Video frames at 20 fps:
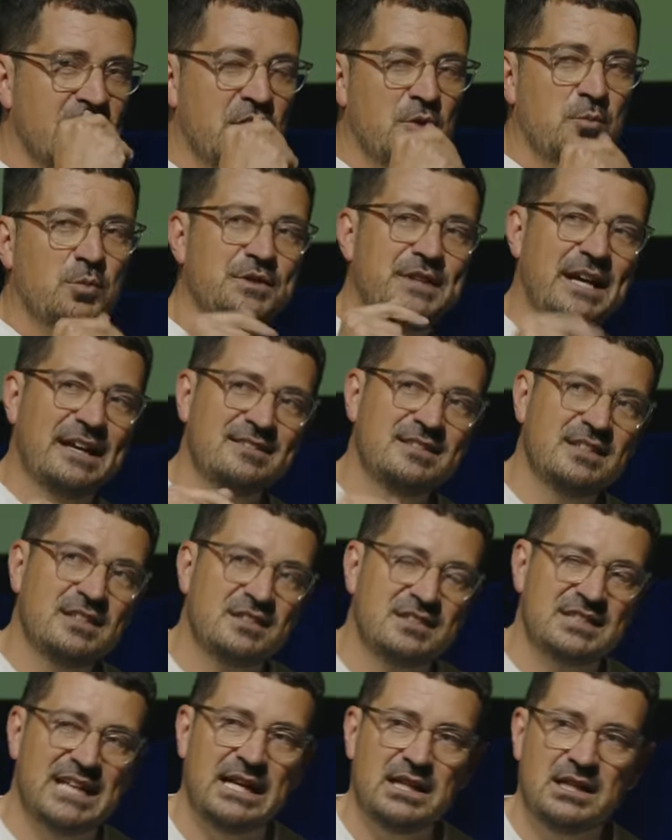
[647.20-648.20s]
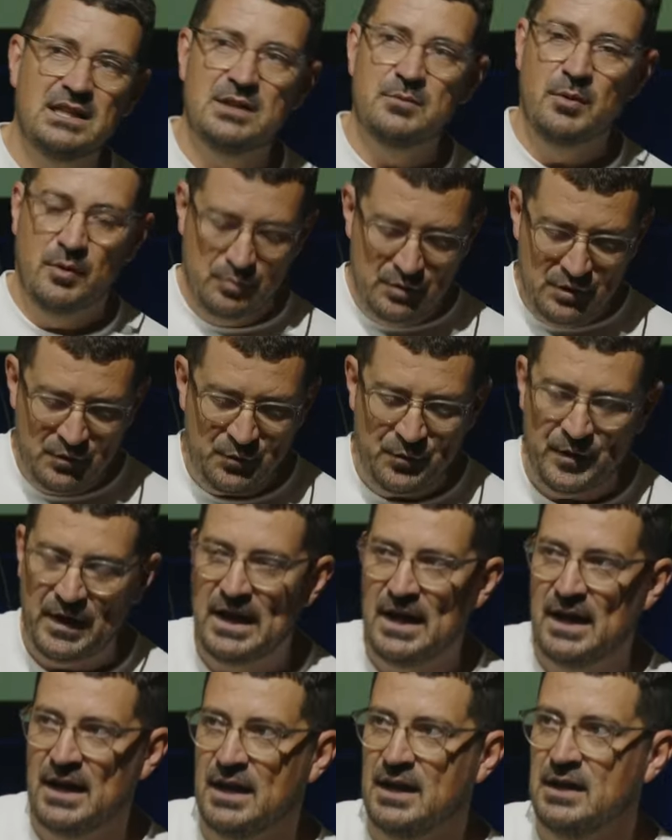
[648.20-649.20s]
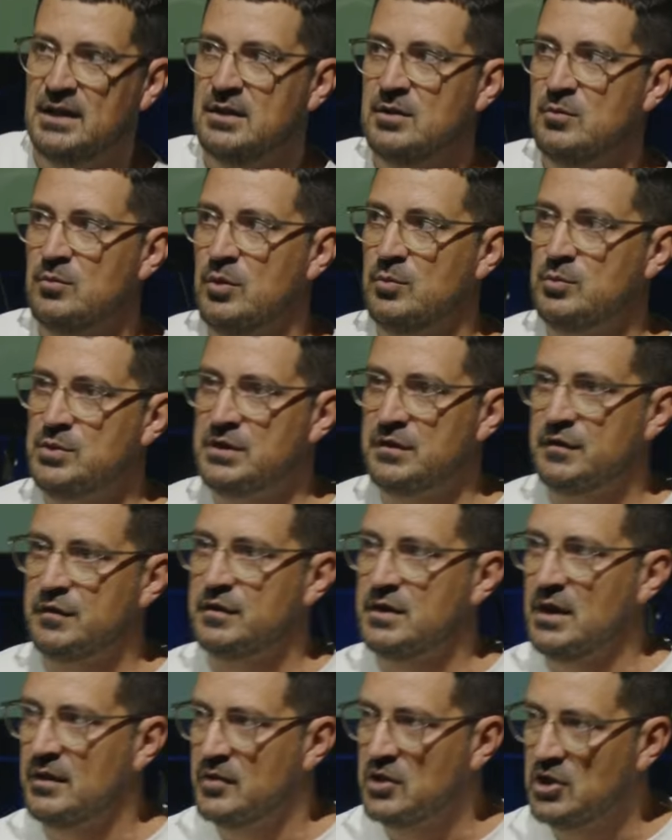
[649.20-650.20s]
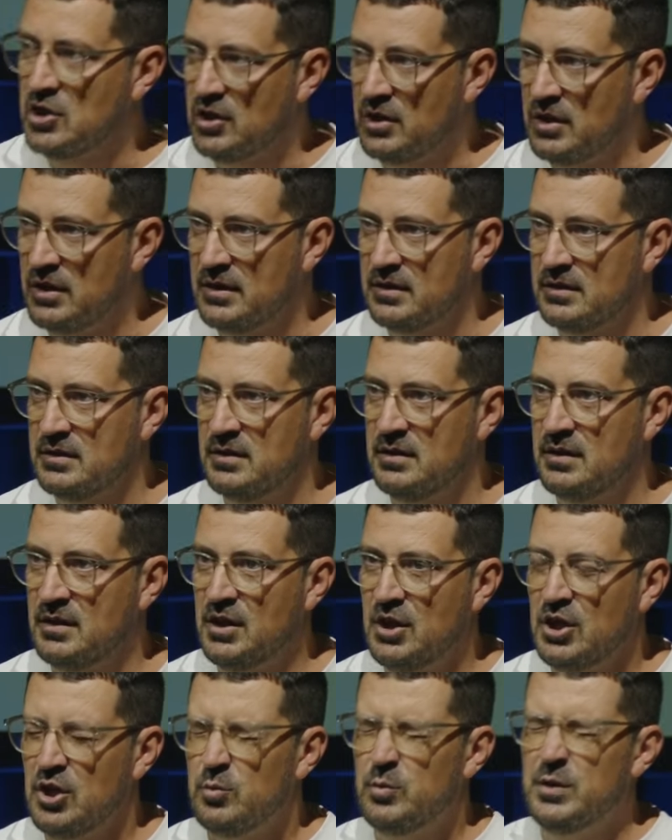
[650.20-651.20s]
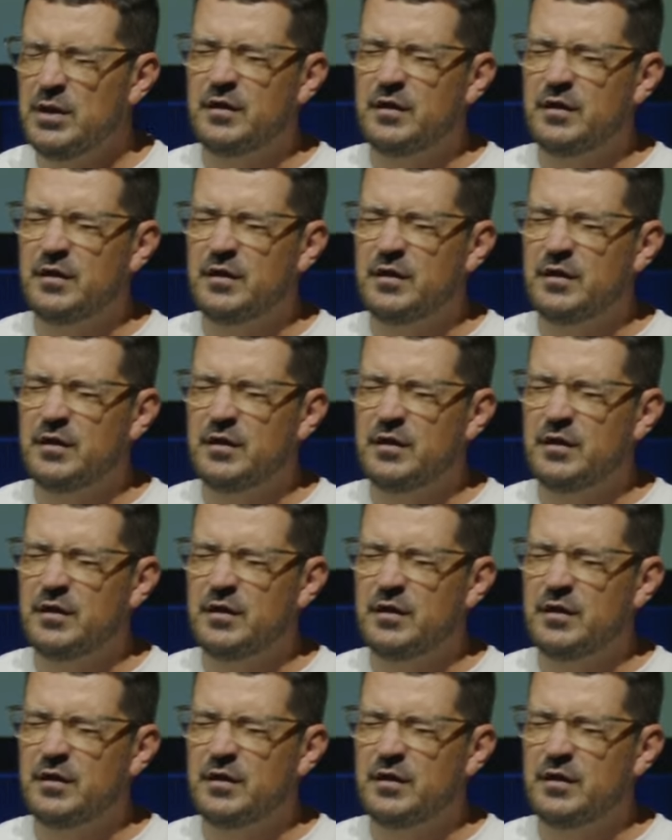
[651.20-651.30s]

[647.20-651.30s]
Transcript: Well, that's exactly what we find when we discover God. We